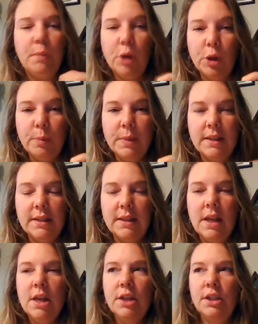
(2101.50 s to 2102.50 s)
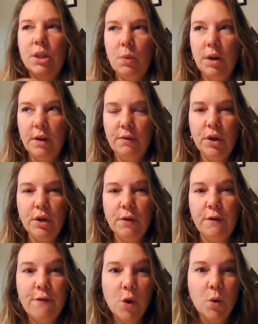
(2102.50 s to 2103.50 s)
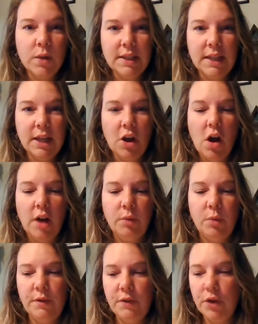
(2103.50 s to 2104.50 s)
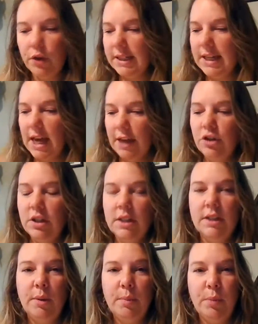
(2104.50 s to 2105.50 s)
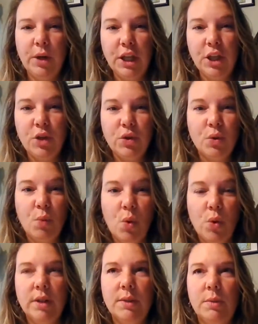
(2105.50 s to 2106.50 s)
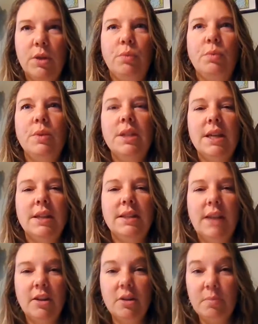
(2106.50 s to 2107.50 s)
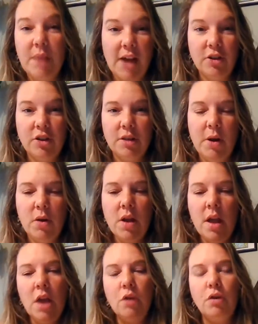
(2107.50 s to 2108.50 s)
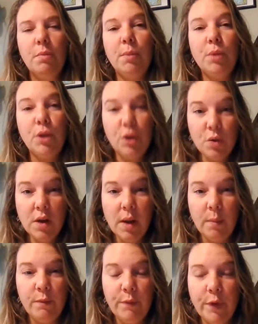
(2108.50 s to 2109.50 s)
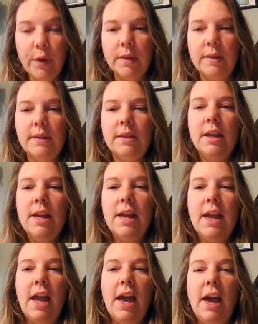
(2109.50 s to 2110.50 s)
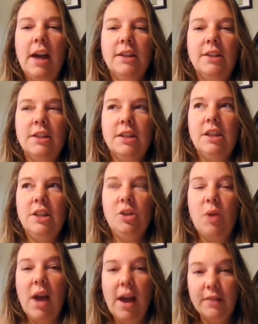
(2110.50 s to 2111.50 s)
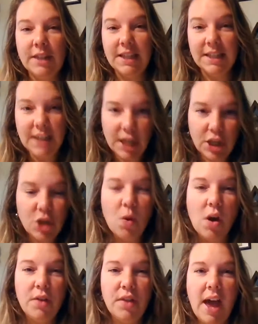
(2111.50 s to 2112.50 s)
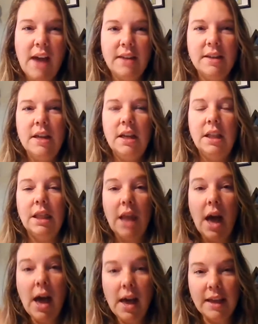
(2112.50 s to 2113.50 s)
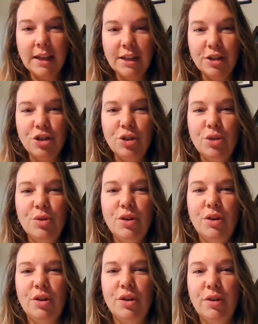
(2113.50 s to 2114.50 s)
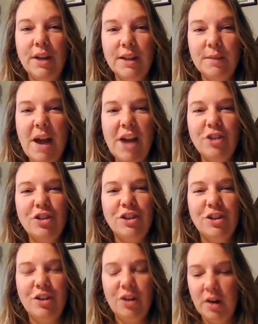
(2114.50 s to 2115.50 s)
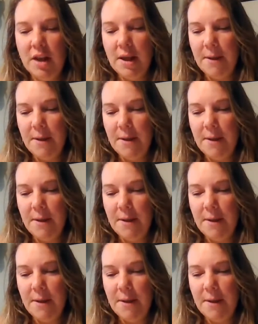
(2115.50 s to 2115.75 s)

purpose. So whatever you're focusing on, whatever your intentions are bringing you towards, what you're really excited and passionate about, remember, you come first, and you have to continue on that line to your greatest passion, your